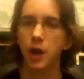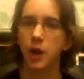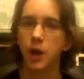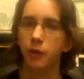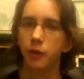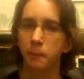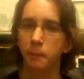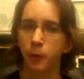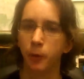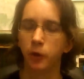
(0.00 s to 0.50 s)

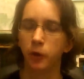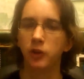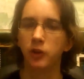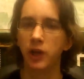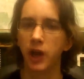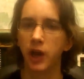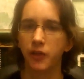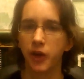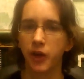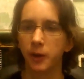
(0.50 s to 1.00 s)
They put
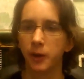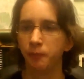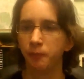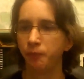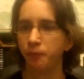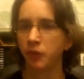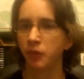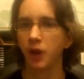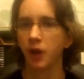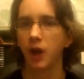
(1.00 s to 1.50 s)
together
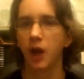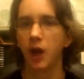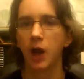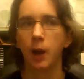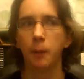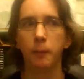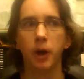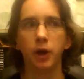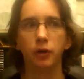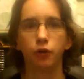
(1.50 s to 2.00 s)
a
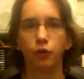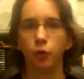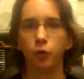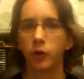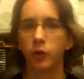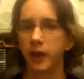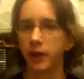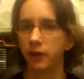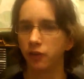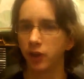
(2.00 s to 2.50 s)

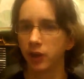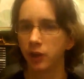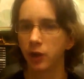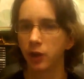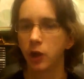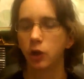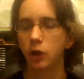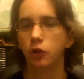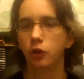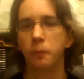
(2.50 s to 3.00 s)
showcasing
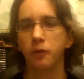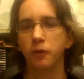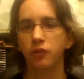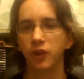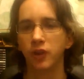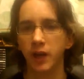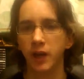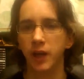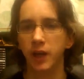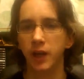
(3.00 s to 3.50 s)
to
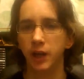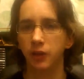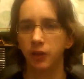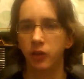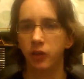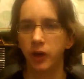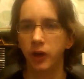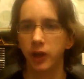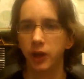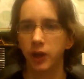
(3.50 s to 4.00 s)
present at
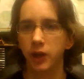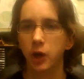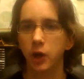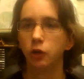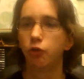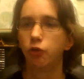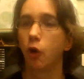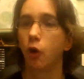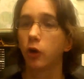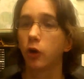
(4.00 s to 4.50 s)
E3,
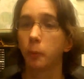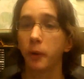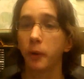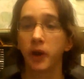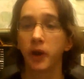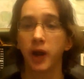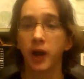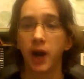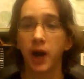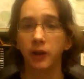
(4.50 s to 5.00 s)
talk about
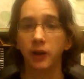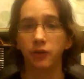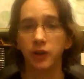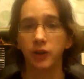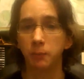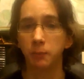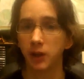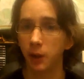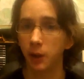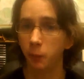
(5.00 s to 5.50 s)
it at the same
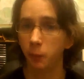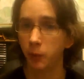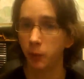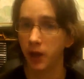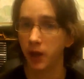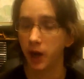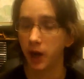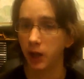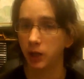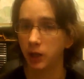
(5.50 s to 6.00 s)
time when they
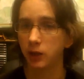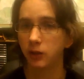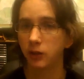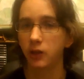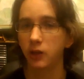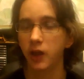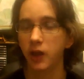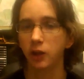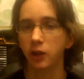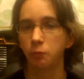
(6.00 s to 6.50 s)
had the
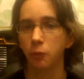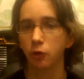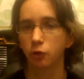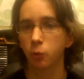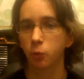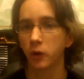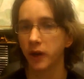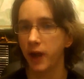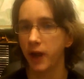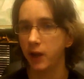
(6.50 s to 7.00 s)
Xbox
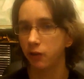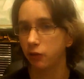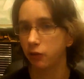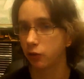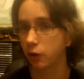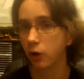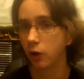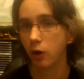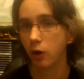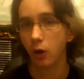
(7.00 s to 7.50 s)
One S
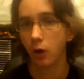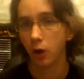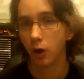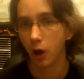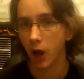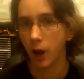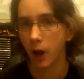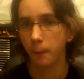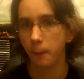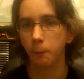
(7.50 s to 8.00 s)

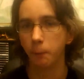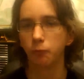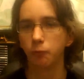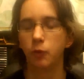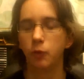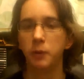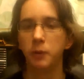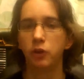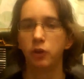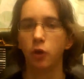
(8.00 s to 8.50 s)
to
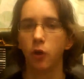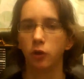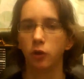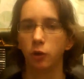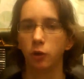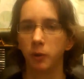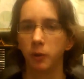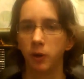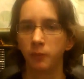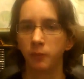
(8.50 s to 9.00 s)
be talked
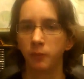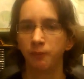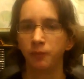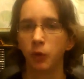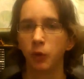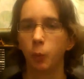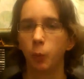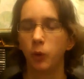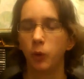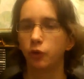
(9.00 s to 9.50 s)
about,
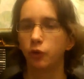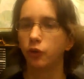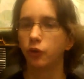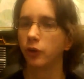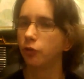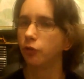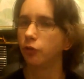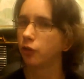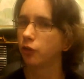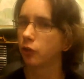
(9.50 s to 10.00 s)
which is
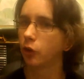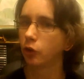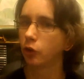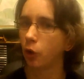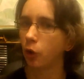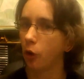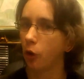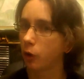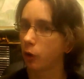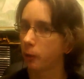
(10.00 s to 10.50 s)
interesting to
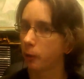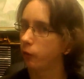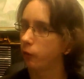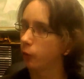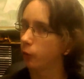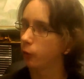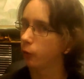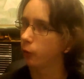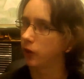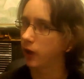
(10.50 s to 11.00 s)
talk about
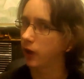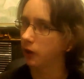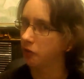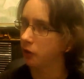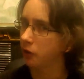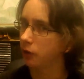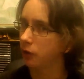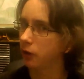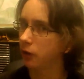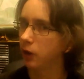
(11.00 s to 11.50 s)
those
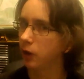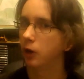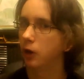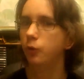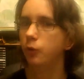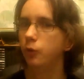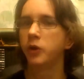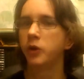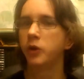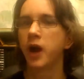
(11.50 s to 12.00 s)
together.
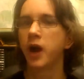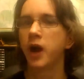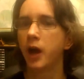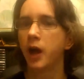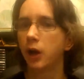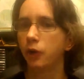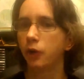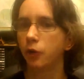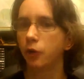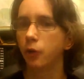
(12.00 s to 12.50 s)
You can
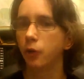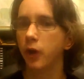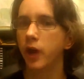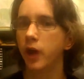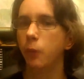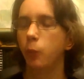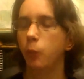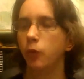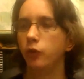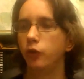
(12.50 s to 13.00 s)
argue
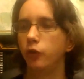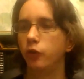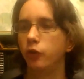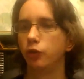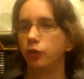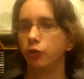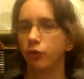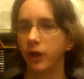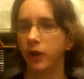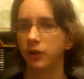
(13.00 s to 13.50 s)
it was
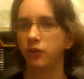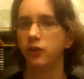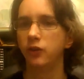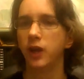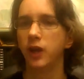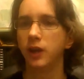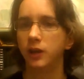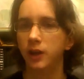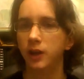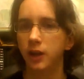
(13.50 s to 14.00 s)
to stress
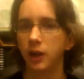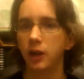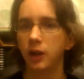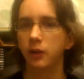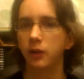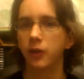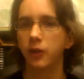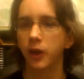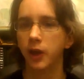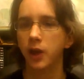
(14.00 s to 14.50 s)
the
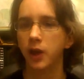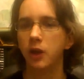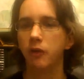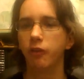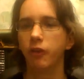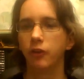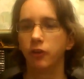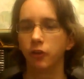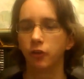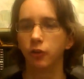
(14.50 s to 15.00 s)
idea that
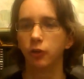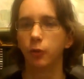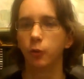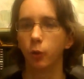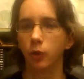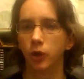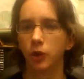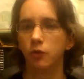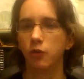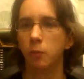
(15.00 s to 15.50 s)
this isn't
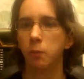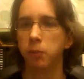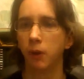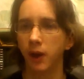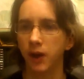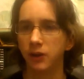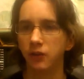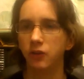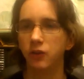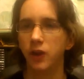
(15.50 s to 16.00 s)
going to
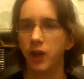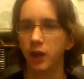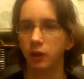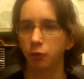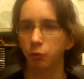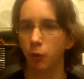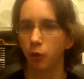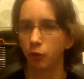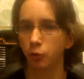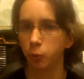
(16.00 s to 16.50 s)
replace the
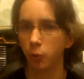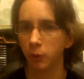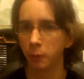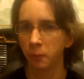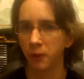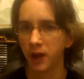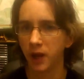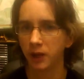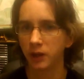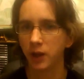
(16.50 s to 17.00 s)
Xbox One
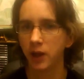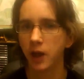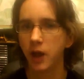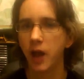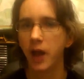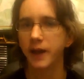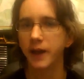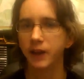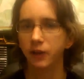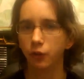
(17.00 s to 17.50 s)
brand
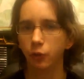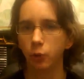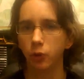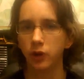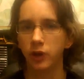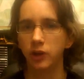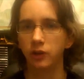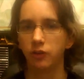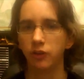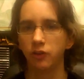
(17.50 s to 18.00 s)
and is going to
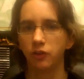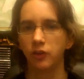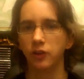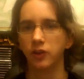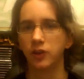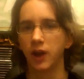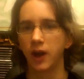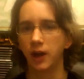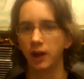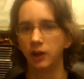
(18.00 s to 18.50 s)
exist in
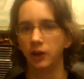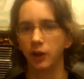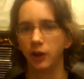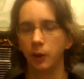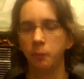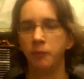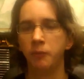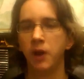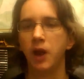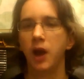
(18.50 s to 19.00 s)
tandem
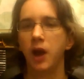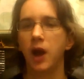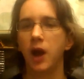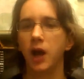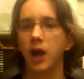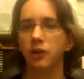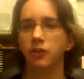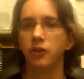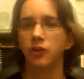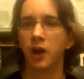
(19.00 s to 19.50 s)

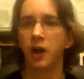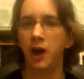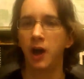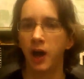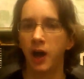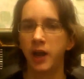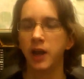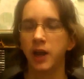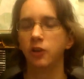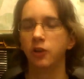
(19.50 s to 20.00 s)
as the
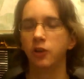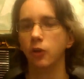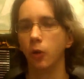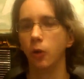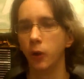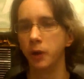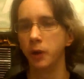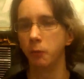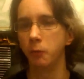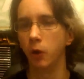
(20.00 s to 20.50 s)
high-end and the
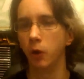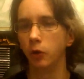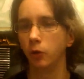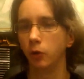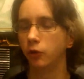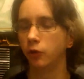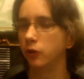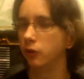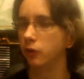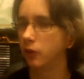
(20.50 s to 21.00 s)
low-end
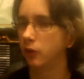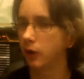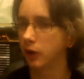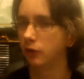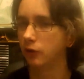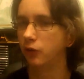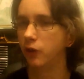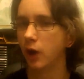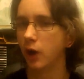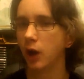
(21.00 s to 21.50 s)
models. There
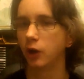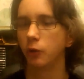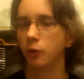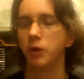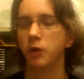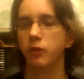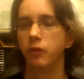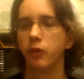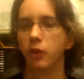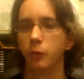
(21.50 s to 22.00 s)
is the
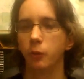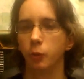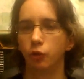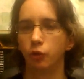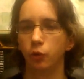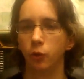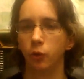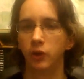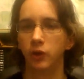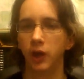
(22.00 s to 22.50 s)
argument that they were
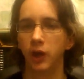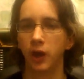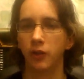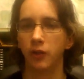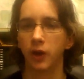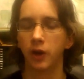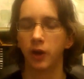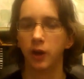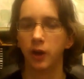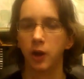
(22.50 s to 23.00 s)
showing
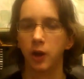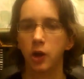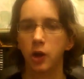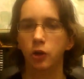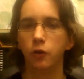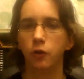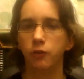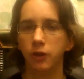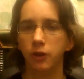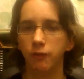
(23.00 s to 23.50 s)
together
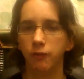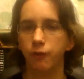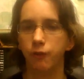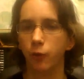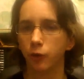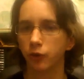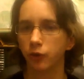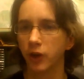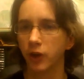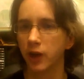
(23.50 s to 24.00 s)
to
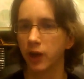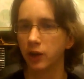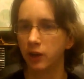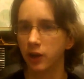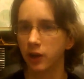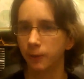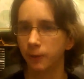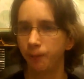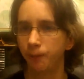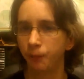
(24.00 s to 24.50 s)
reinforce that
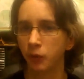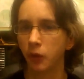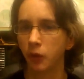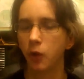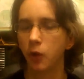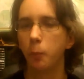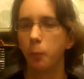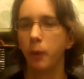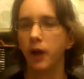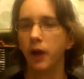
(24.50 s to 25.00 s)
idea,
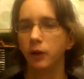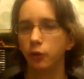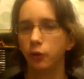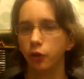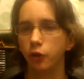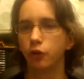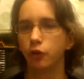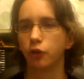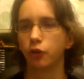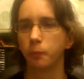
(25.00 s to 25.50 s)
but I do
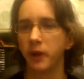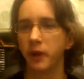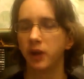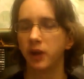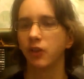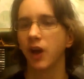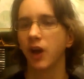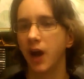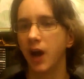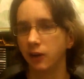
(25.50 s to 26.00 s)
suspect
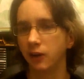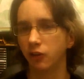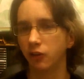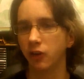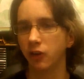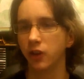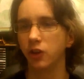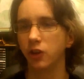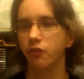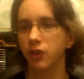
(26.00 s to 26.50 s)
that
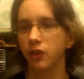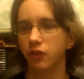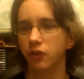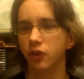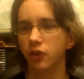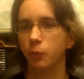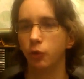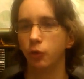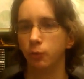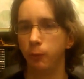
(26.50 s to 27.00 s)
actually the reason they
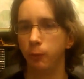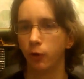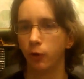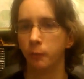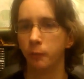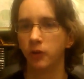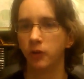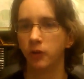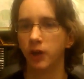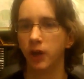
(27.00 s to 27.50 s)
were spoken
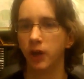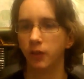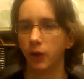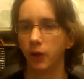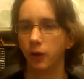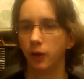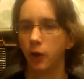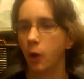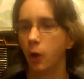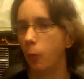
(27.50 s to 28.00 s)
about together
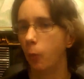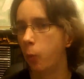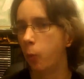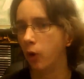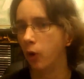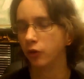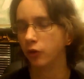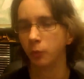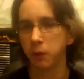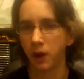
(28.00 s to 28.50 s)

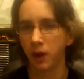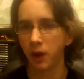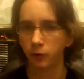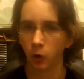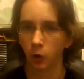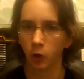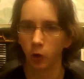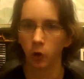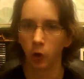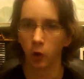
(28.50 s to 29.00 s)
wasn't planned
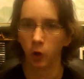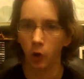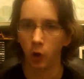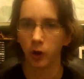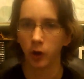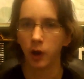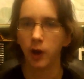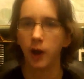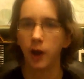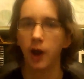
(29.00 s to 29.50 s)
all along
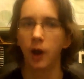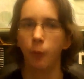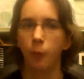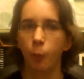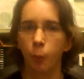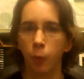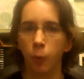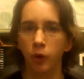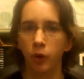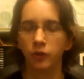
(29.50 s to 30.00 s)
and
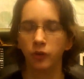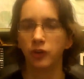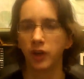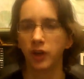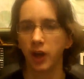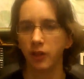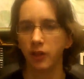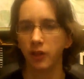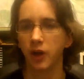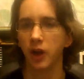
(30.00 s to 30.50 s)
was to
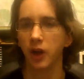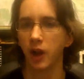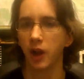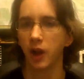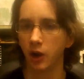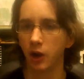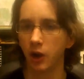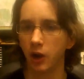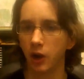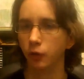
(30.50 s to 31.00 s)
get that
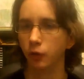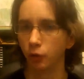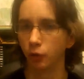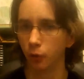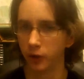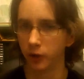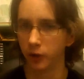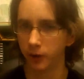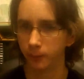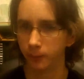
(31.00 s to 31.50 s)
leg up on
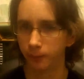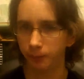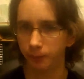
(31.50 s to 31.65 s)
Sony.